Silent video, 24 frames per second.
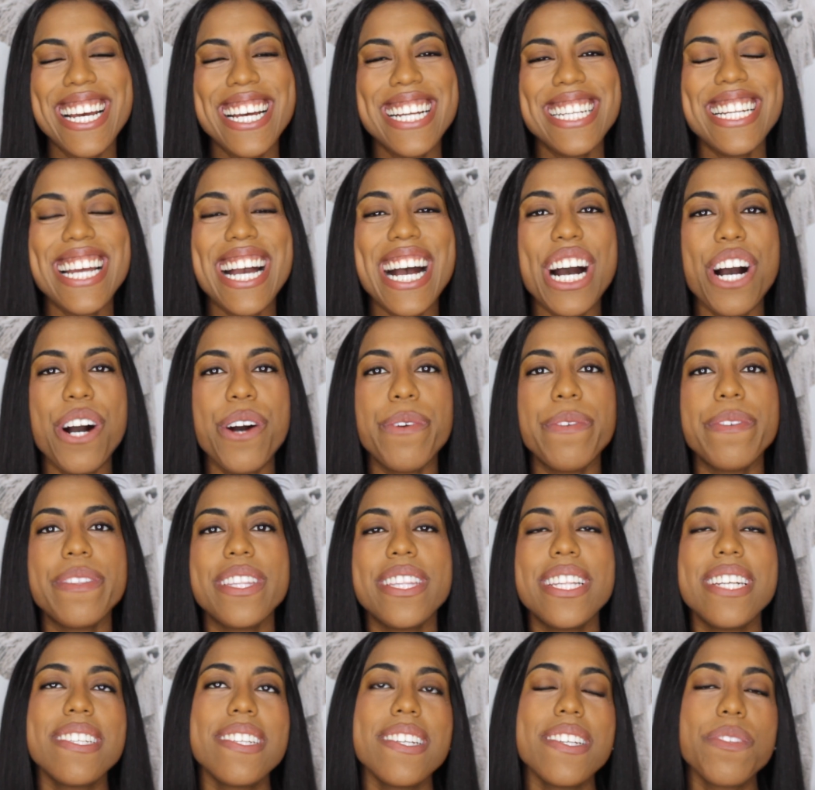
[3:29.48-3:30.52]
Now,
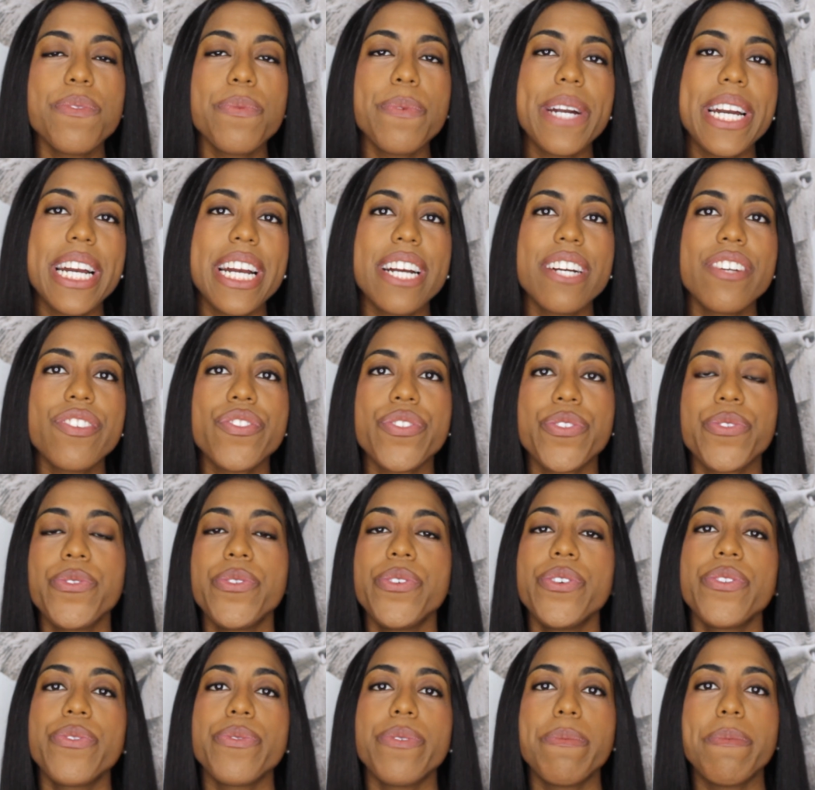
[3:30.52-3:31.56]
this is where
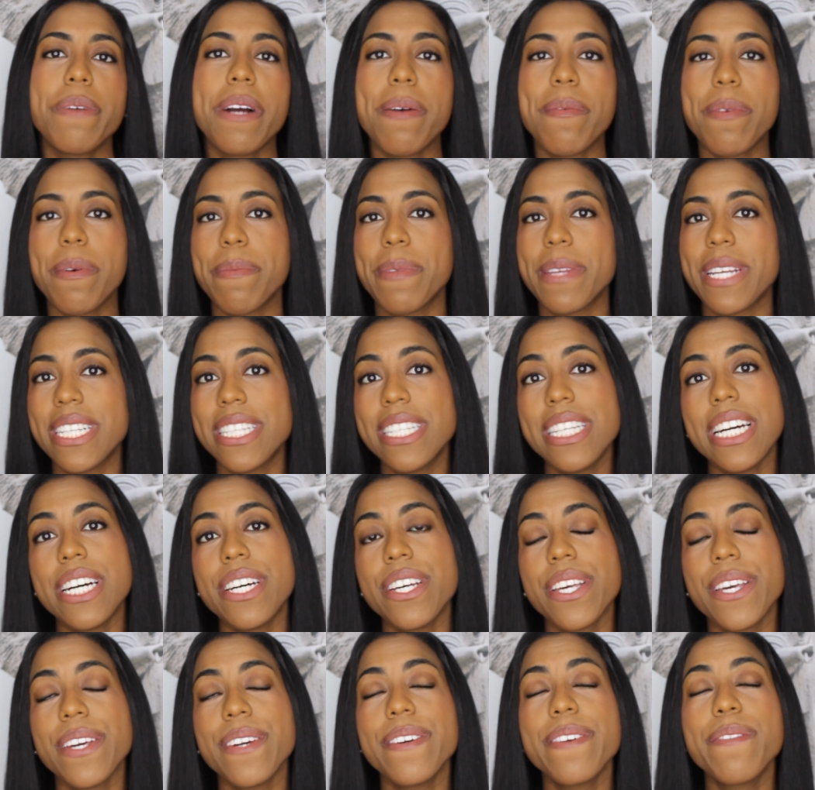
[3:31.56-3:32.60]
schools will probably
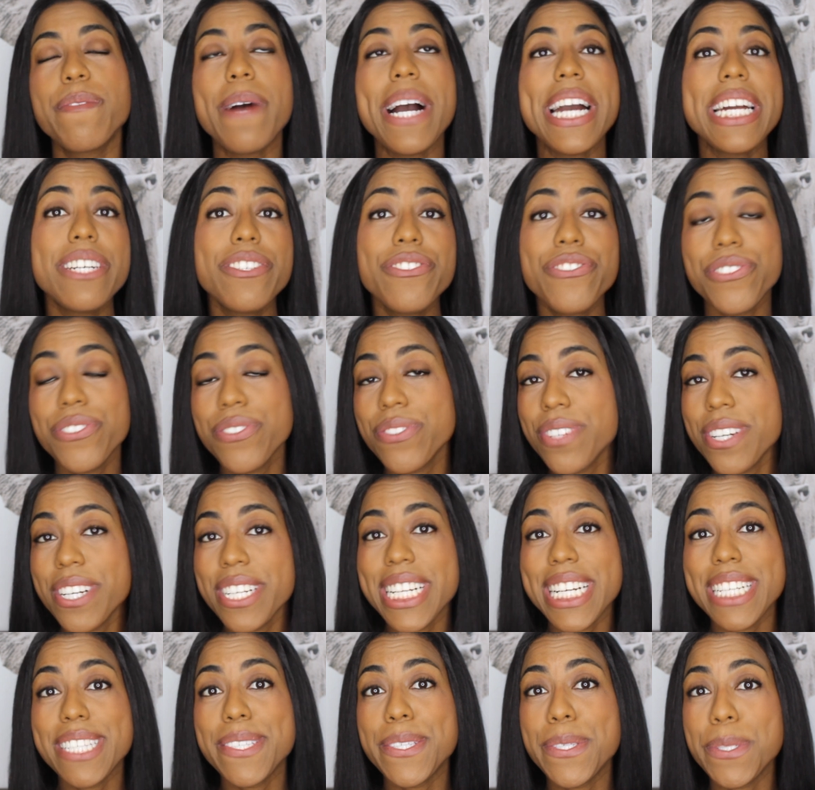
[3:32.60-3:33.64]
tell you, why don't you
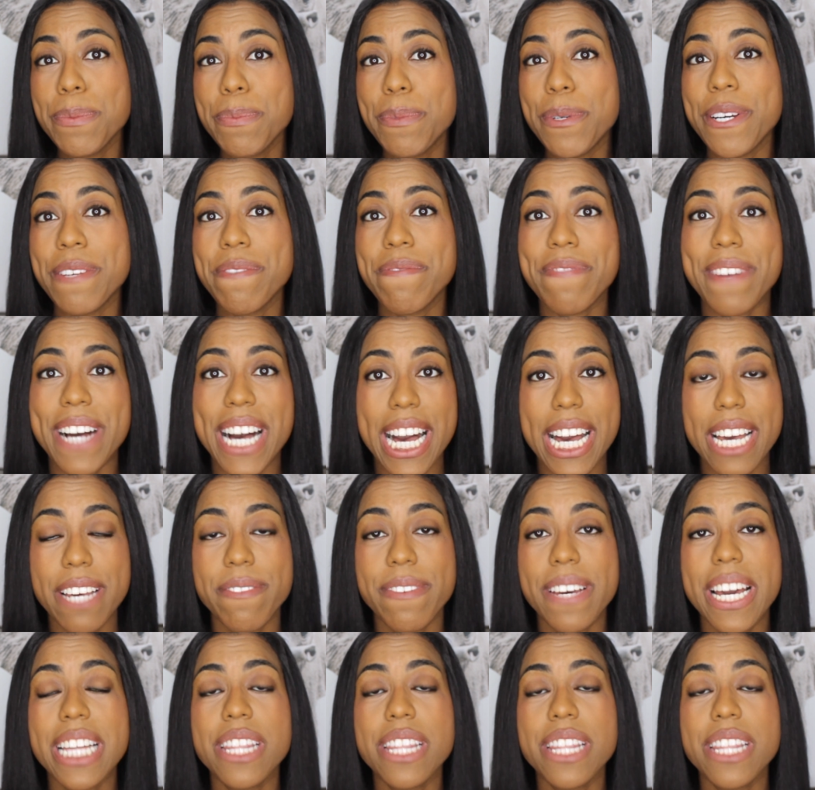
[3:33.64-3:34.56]
start at 2.5?